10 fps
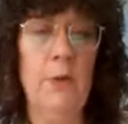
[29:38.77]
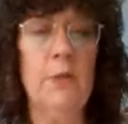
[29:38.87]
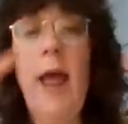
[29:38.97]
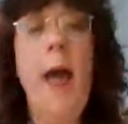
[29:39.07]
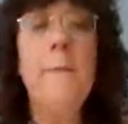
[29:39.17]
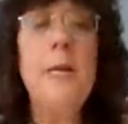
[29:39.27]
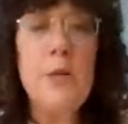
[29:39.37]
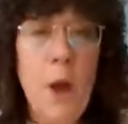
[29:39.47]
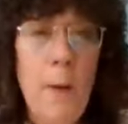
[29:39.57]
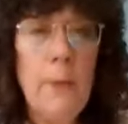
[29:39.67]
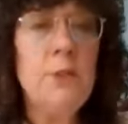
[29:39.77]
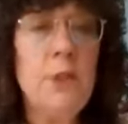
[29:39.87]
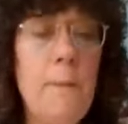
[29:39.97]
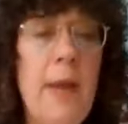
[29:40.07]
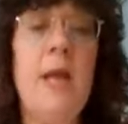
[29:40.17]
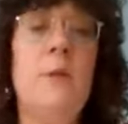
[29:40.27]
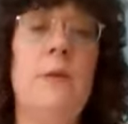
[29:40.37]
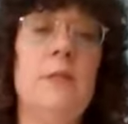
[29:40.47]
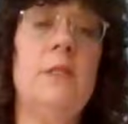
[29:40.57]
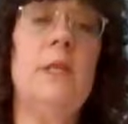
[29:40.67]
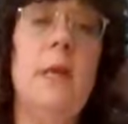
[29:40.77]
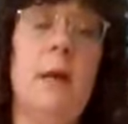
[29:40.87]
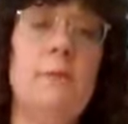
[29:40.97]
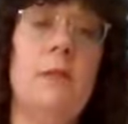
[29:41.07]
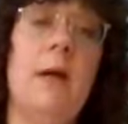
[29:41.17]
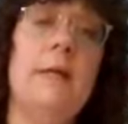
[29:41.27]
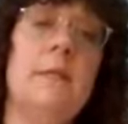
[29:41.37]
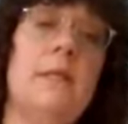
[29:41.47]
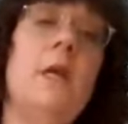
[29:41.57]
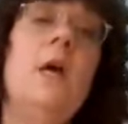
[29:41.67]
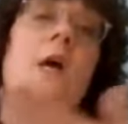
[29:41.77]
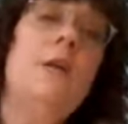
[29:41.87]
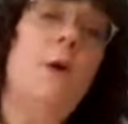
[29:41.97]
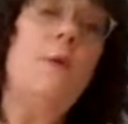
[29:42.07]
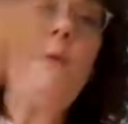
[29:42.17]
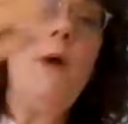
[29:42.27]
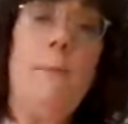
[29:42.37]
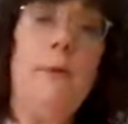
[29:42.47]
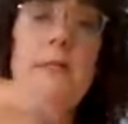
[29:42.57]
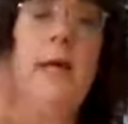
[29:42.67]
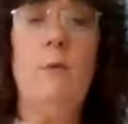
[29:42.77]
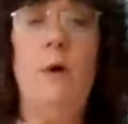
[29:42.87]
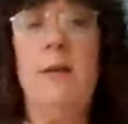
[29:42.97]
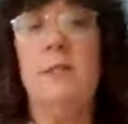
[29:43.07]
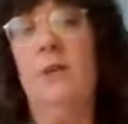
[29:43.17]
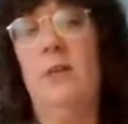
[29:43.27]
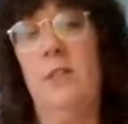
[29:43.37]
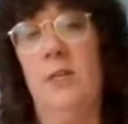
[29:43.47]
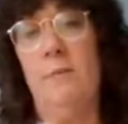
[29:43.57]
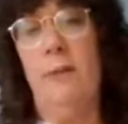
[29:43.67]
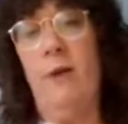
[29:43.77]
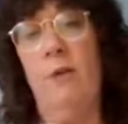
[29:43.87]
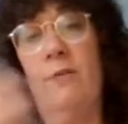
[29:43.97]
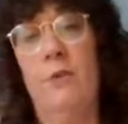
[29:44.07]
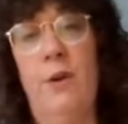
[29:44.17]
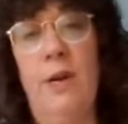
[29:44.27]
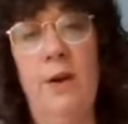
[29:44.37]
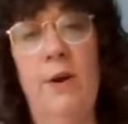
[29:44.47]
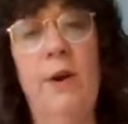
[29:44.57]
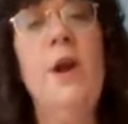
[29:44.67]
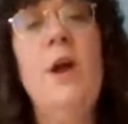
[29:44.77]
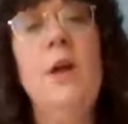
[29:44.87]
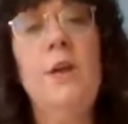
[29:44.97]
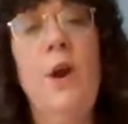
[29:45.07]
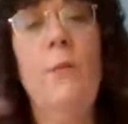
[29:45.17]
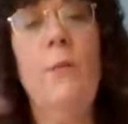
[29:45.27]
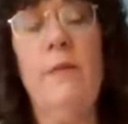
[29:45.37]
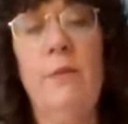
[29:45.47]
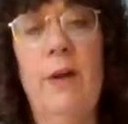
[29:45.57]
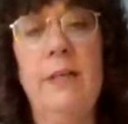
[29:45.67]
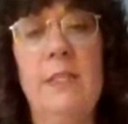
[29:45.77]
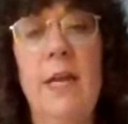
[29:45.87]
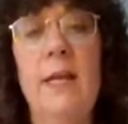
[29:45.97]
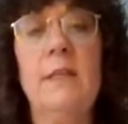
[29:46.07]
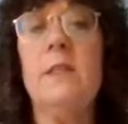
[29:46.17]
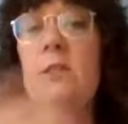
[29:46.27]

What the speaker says: There's eminent domain when the city comes along and says, we want to put sidewalks here, and it doesn't matter if you're here, we have the right to take this.